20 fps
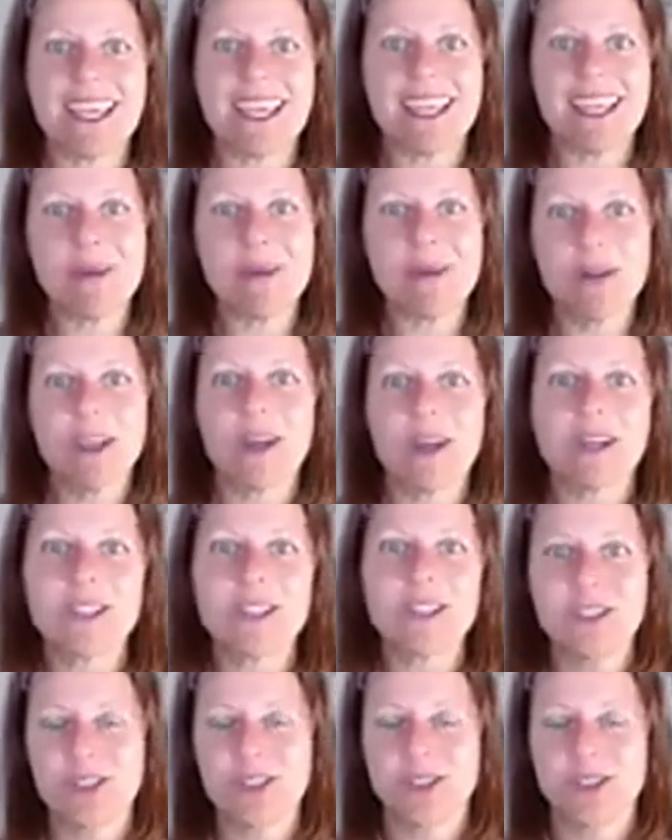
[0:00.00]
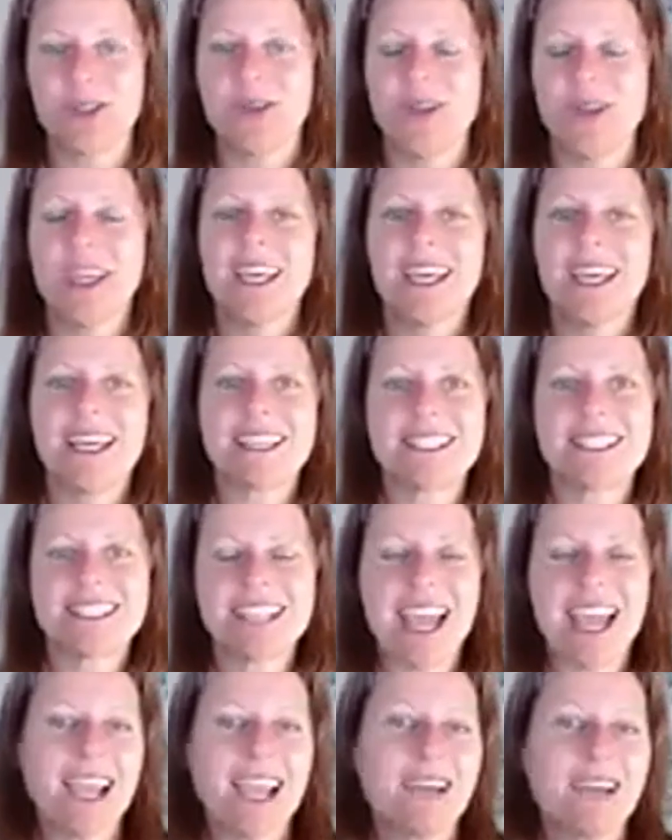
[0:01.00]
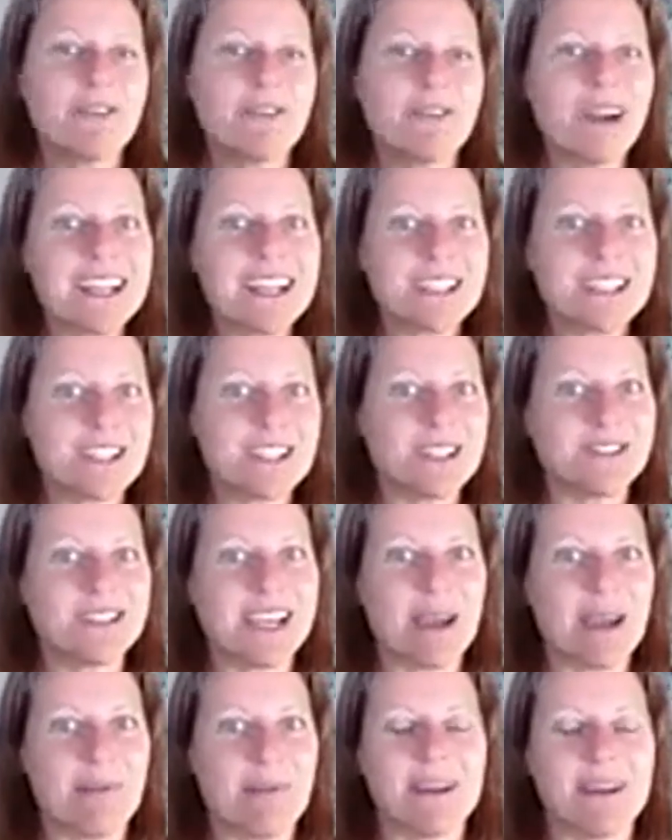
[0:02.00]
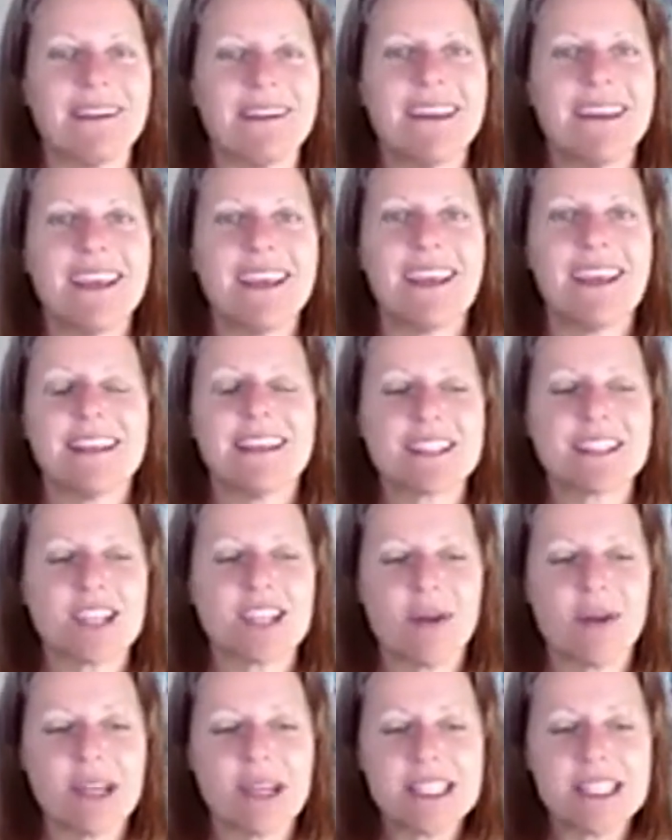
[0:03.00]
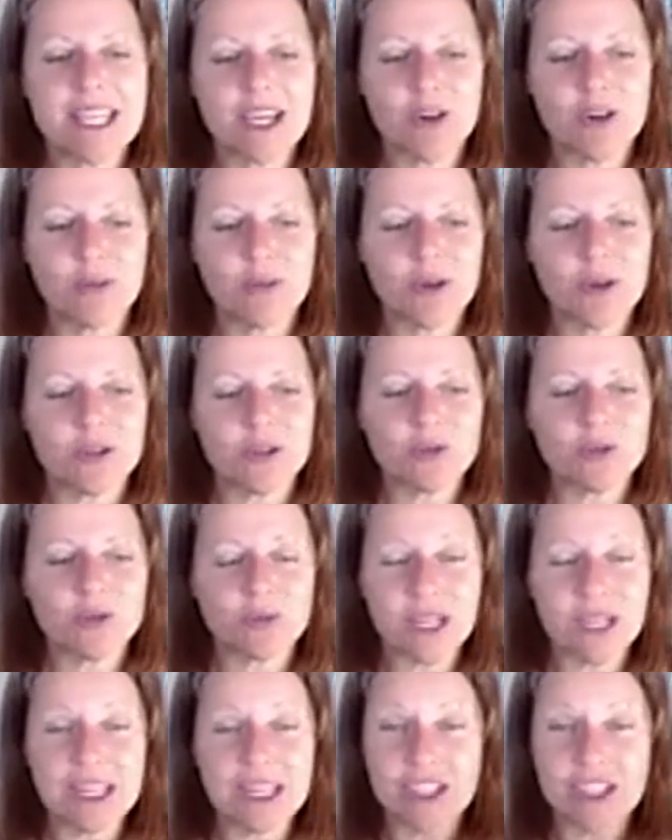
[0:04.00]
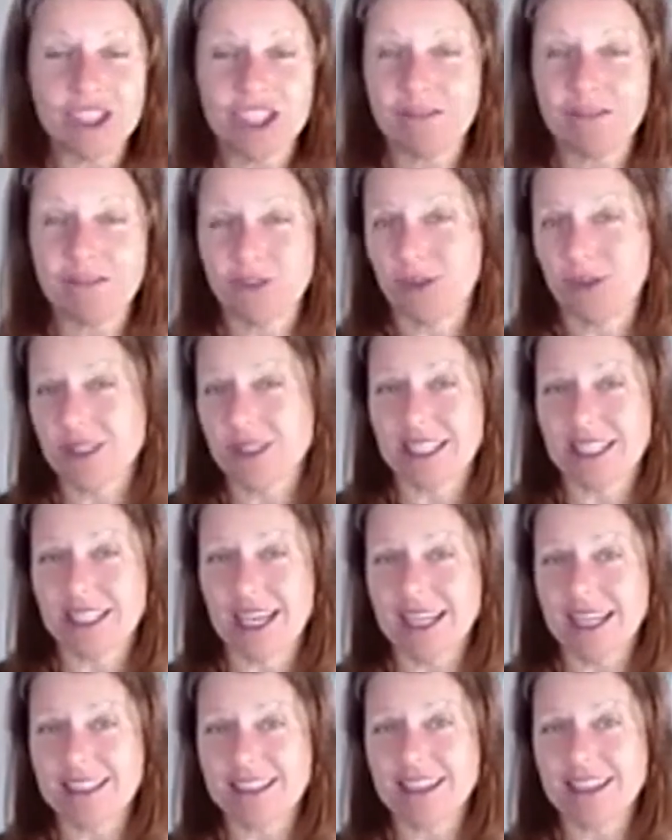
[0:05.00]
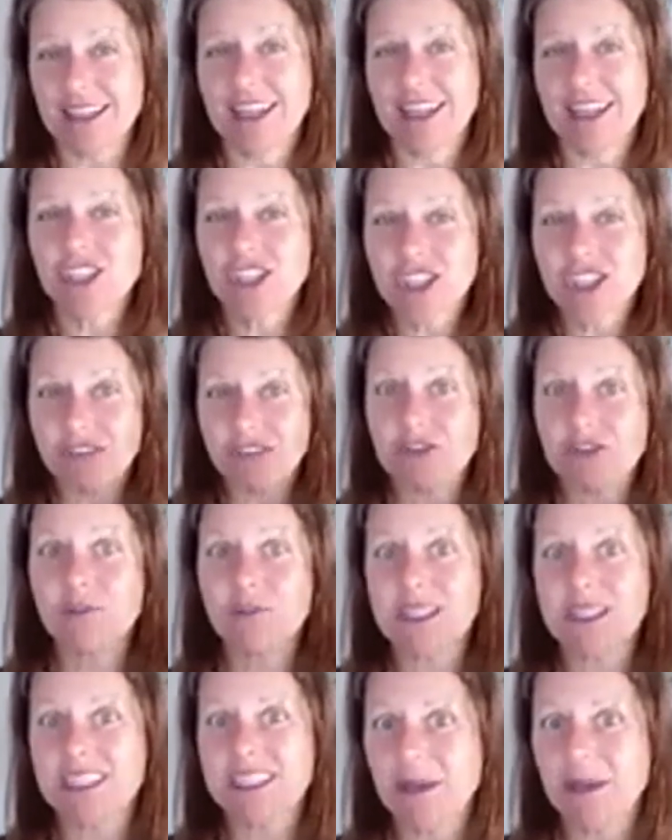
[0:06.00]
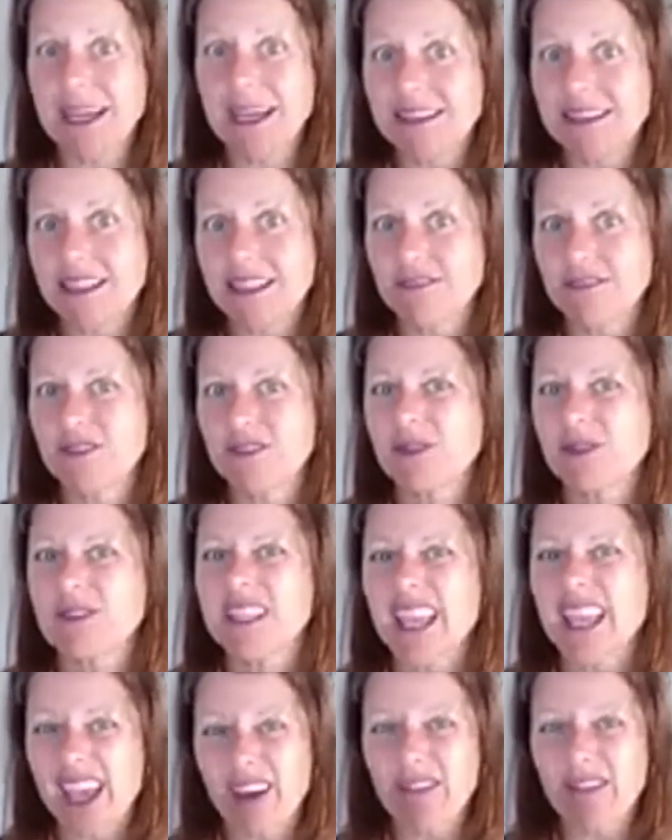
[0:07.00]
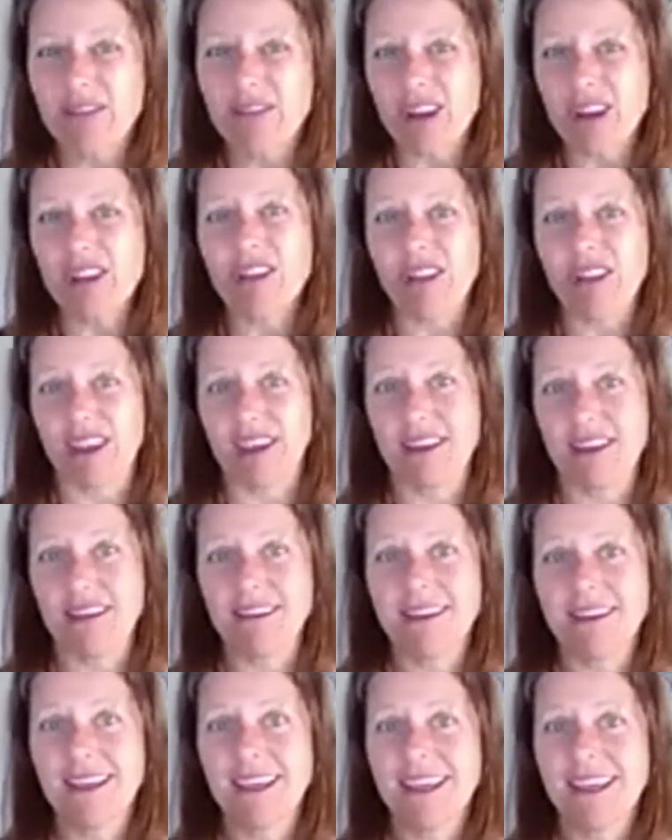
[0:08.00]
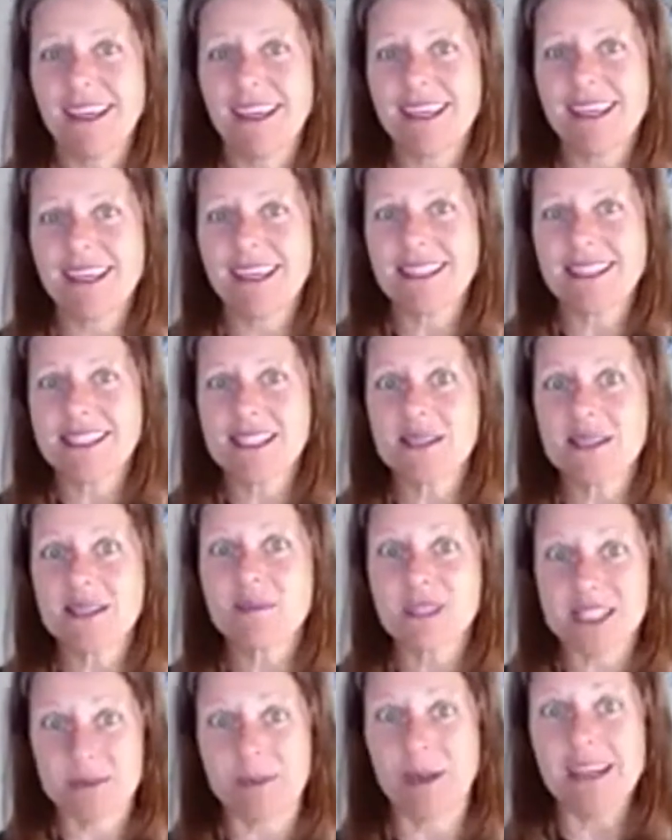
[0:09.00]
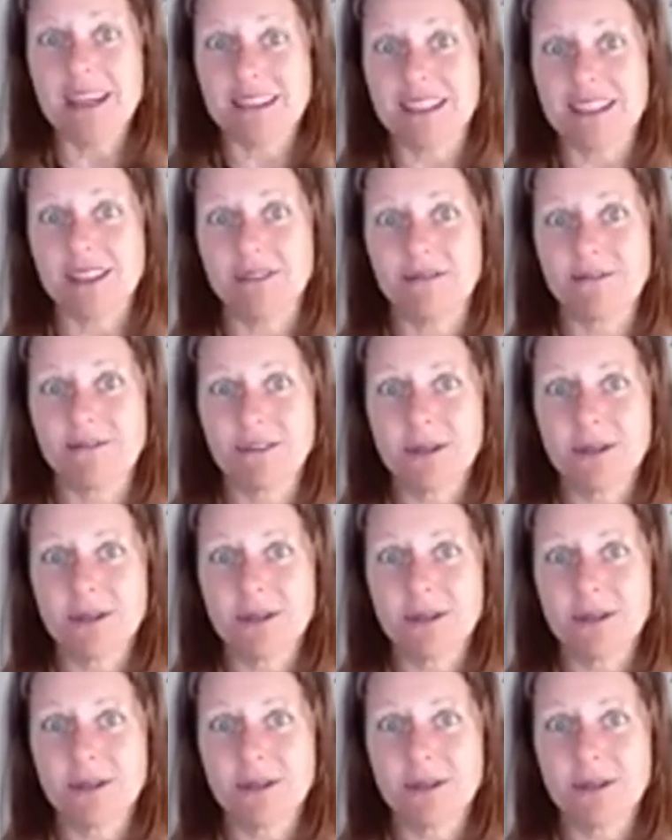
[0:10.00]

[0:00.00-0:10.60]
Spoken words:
And then we're going to do a stack of gratitude tapping that's going to help you to really shift your state, shift your perspective, because everything is perspective,